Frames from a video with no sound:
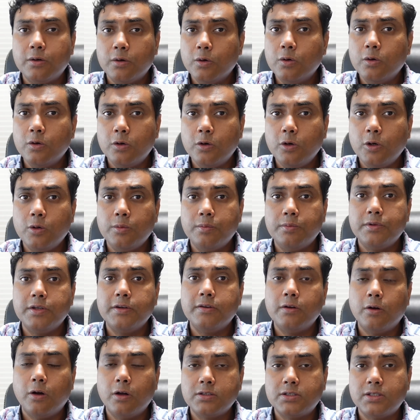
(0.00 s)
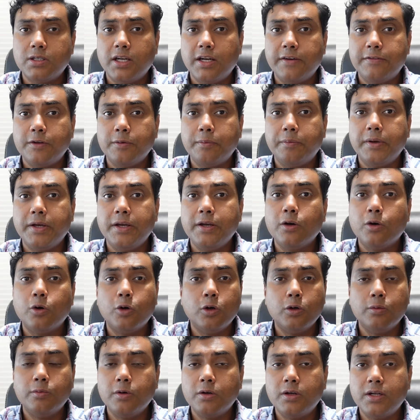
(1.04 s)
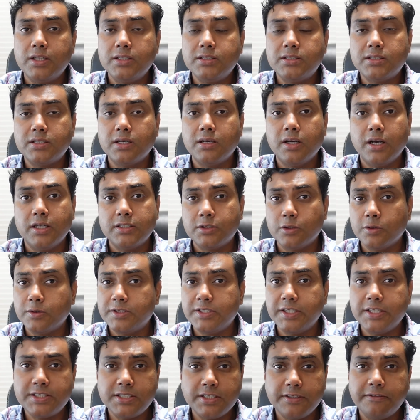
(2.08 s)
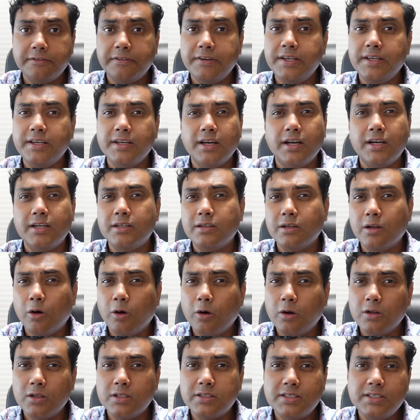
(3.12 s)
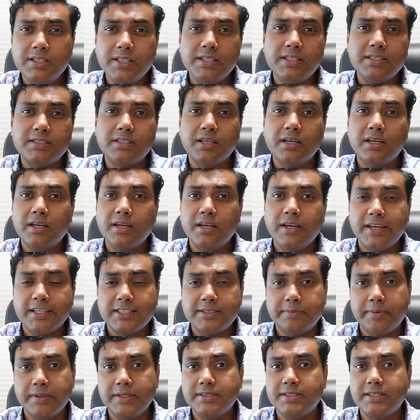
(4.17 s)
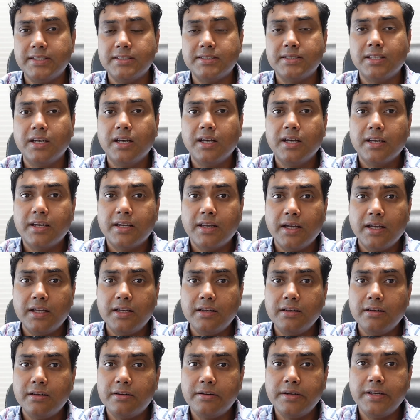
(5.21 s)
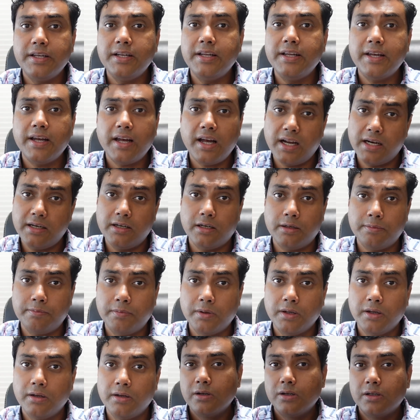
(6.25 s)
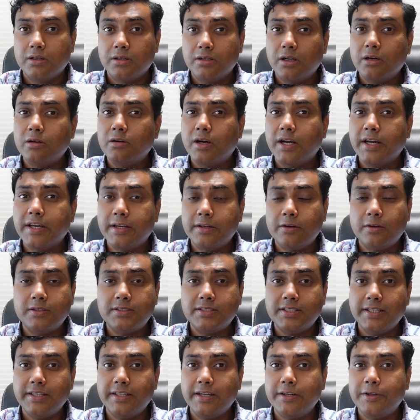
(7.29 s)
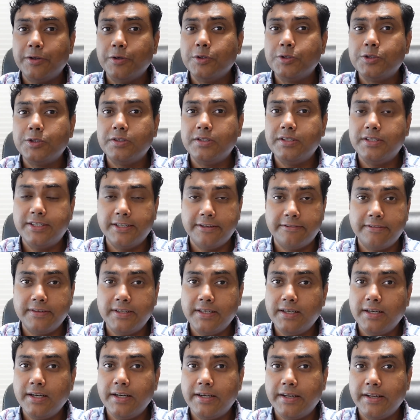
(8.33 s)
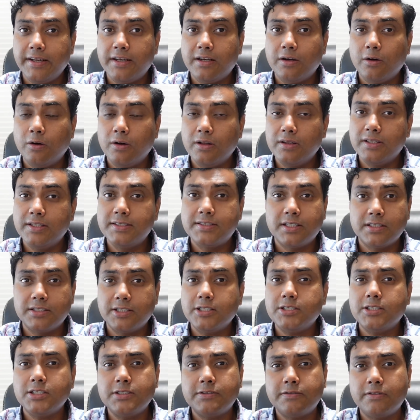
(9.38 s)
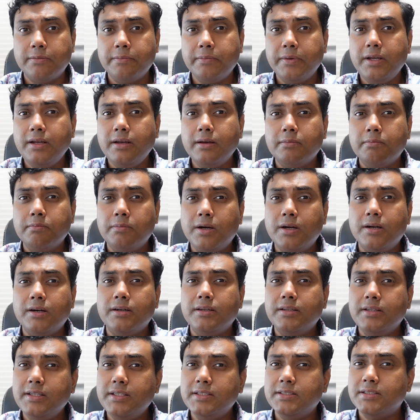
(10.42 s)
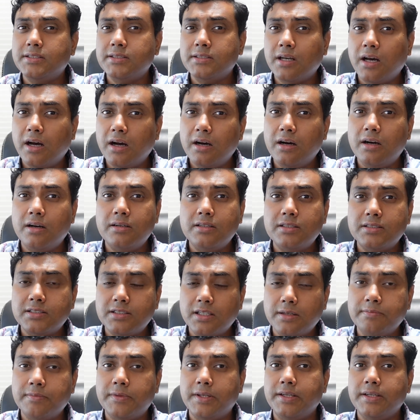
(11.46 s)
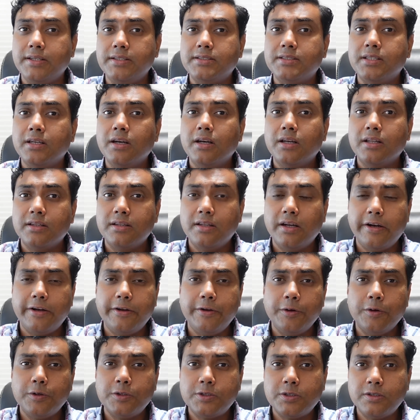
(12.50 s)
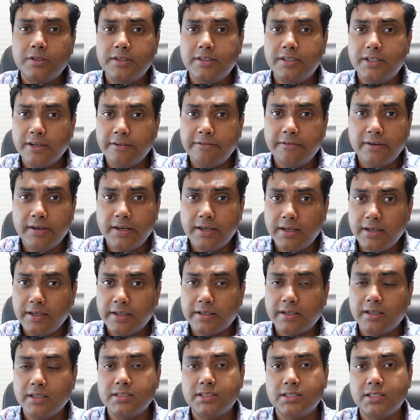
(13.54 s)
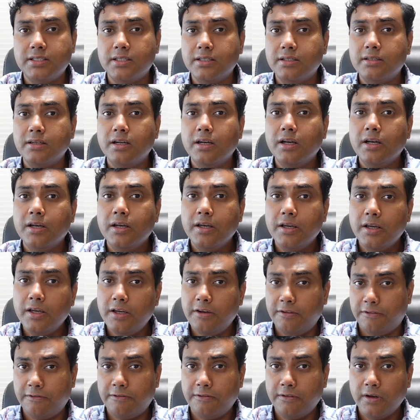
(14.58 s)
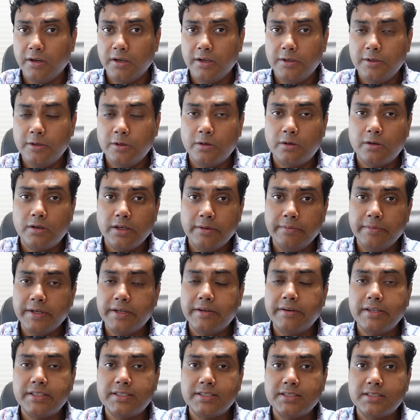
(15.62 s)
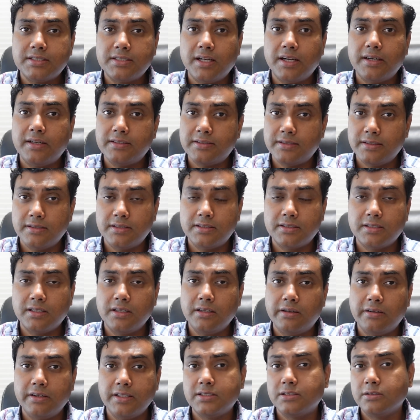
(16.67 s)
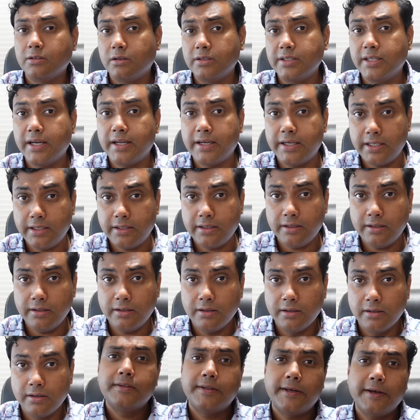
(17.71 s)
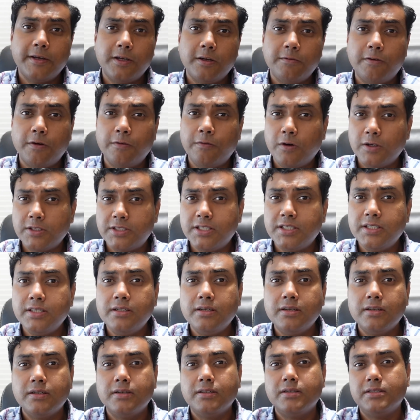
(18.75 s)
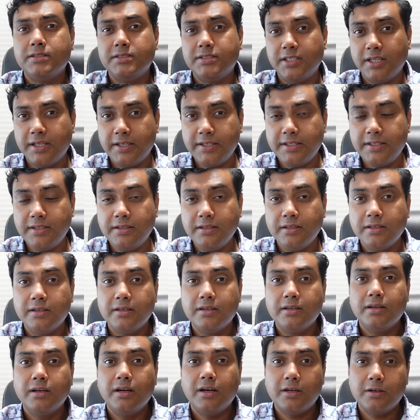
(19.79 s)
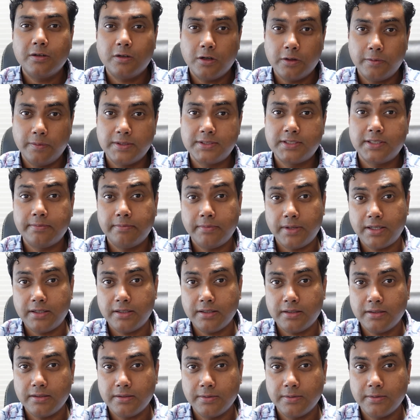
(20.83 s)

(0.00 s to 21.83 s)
own home, you'll also have to pay homeowners association fee, and all these expenses can really add up. Now, I cannot say that you should definitely take all these suggestions from me, but these are some things that you should definitely consider if your immigration status in this country is not guaranteed. Thank you for watching. Jai Hind and God bless America.